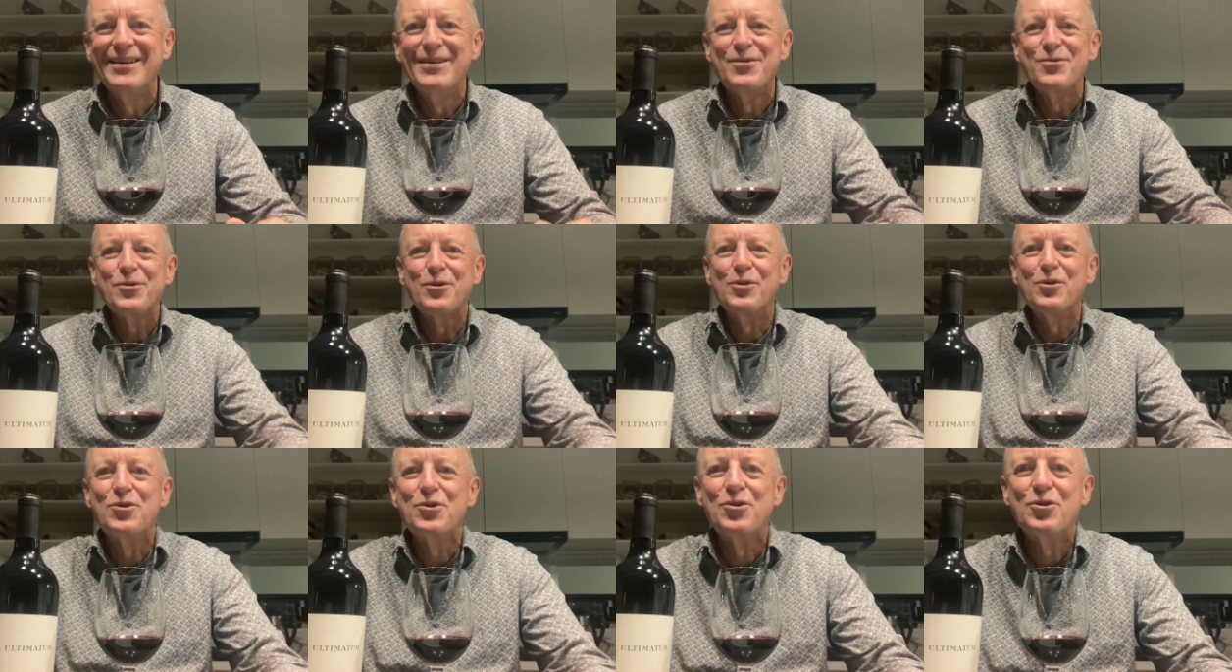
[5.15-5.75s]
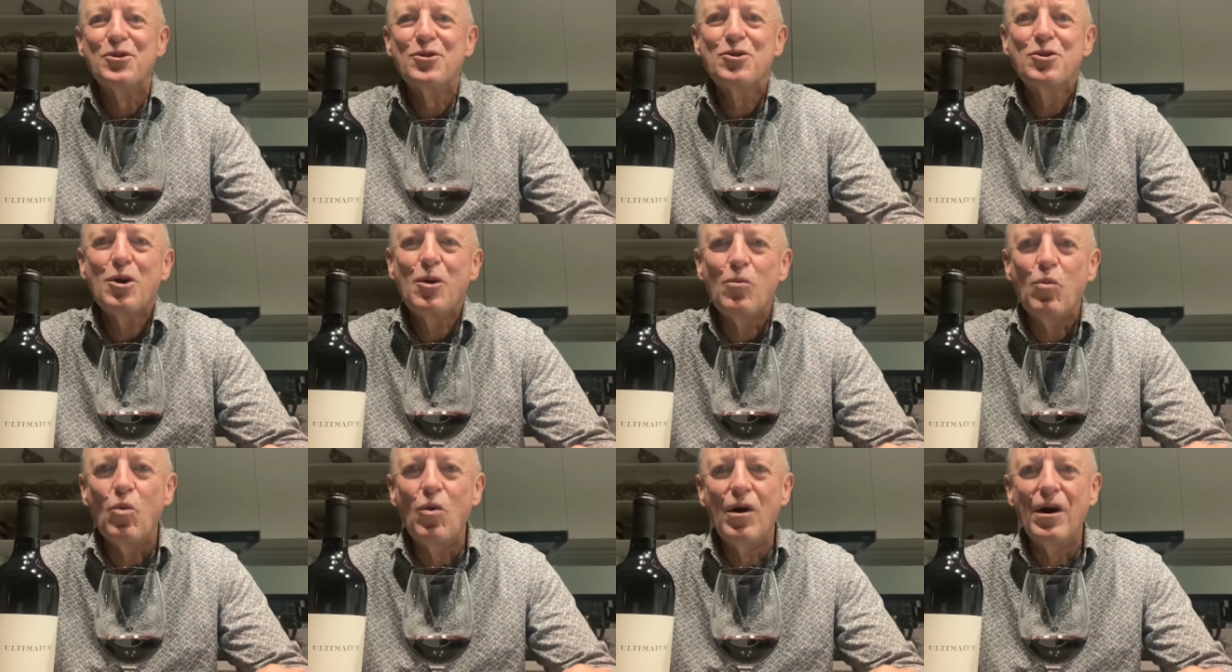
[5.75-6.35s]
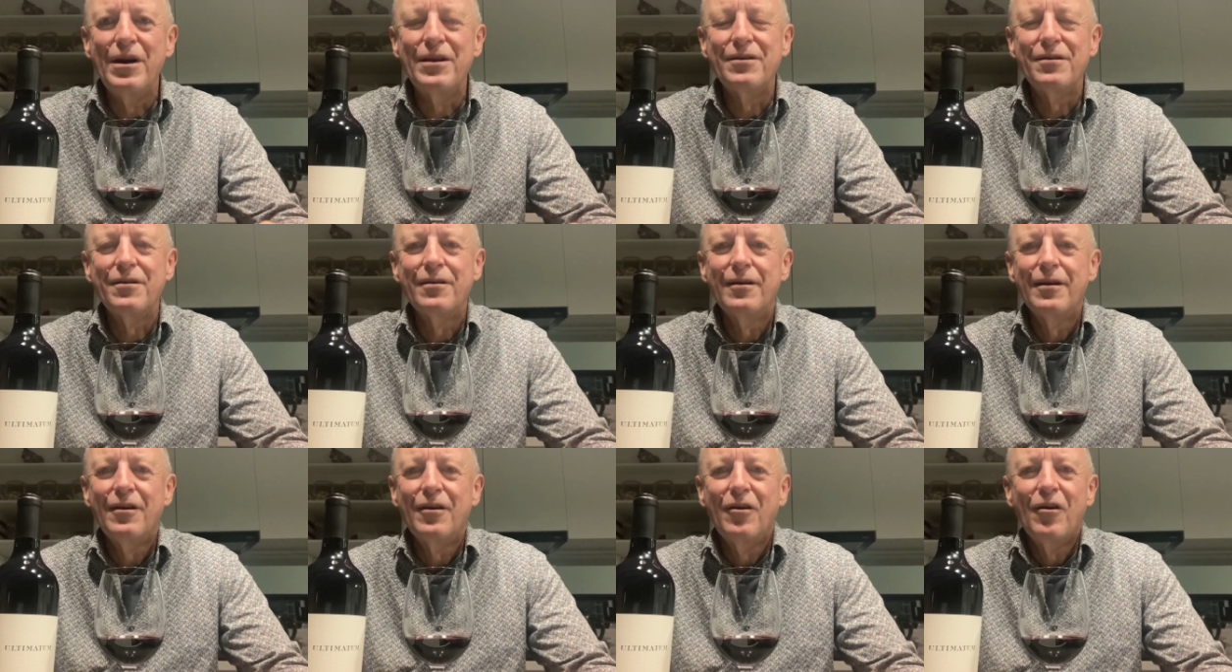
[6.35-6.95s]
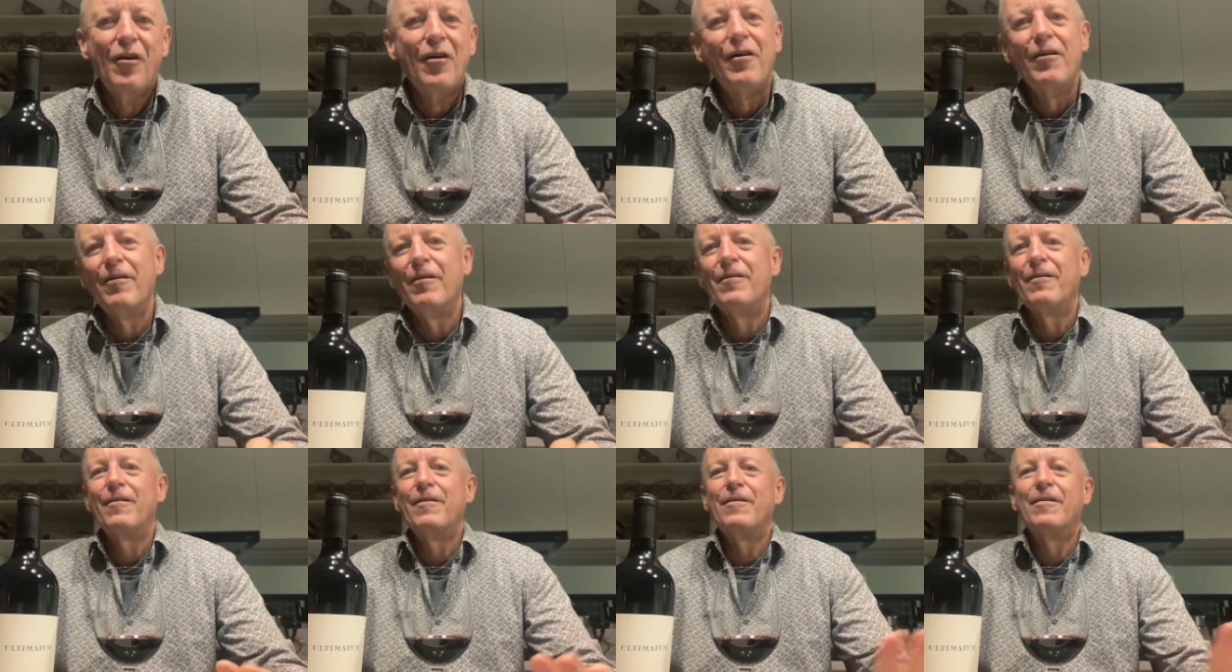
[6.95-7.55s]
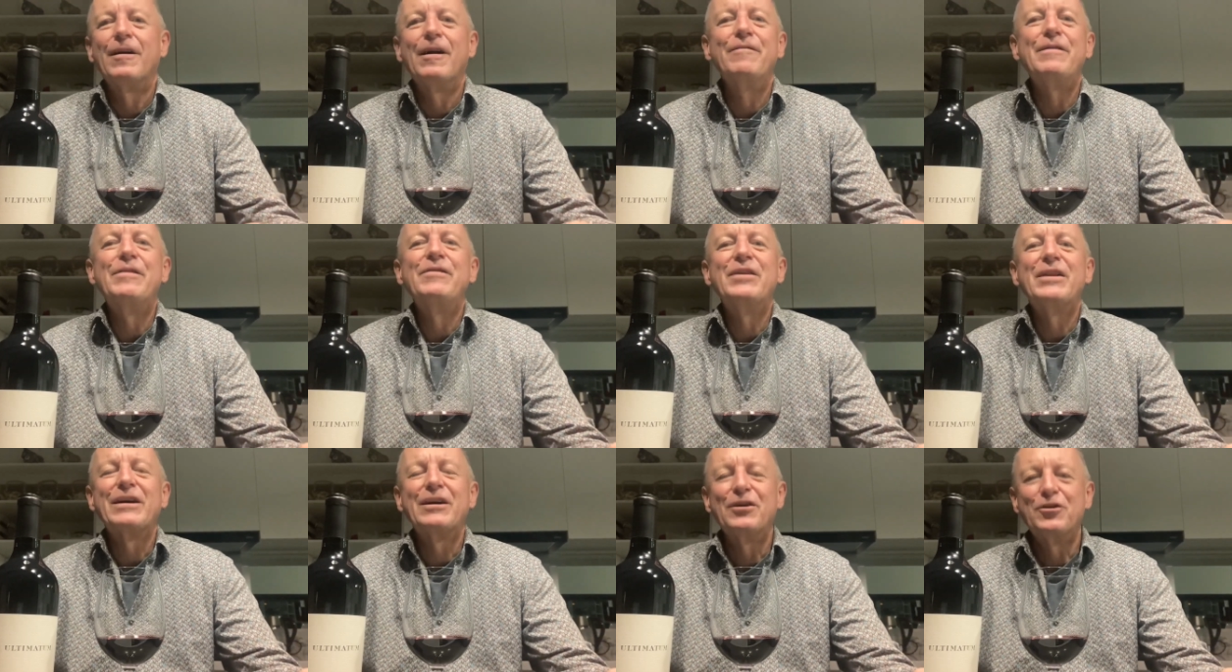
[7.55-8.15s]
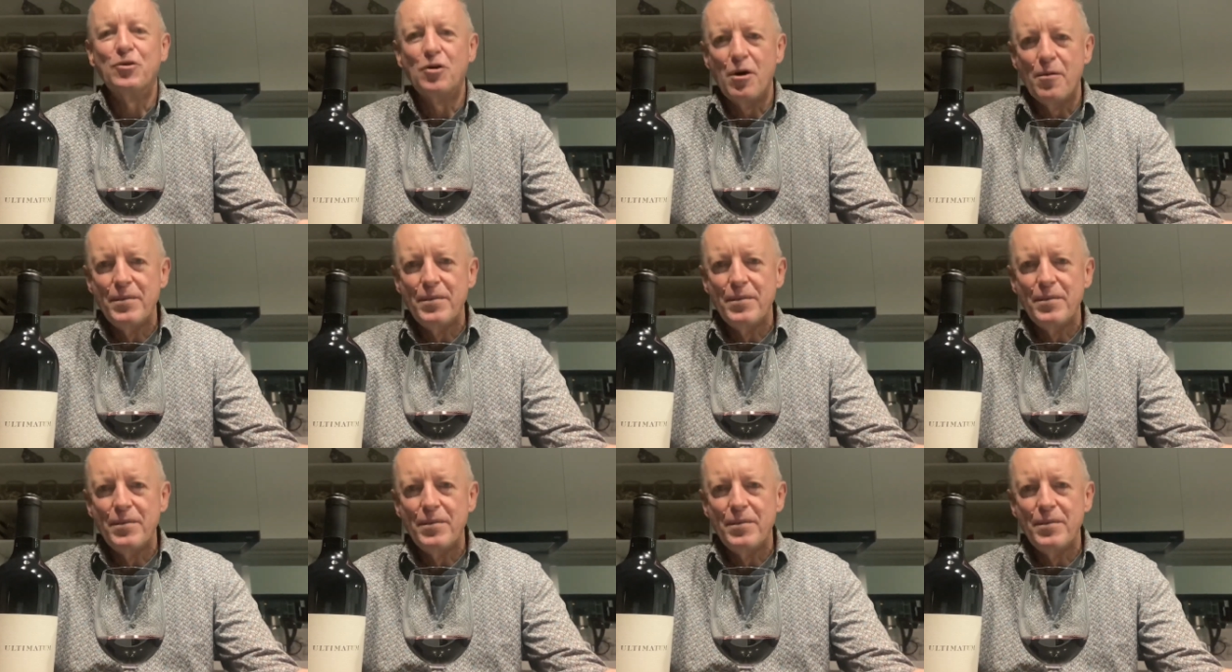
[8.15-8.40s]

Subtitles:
So this is the top wine of everything I do.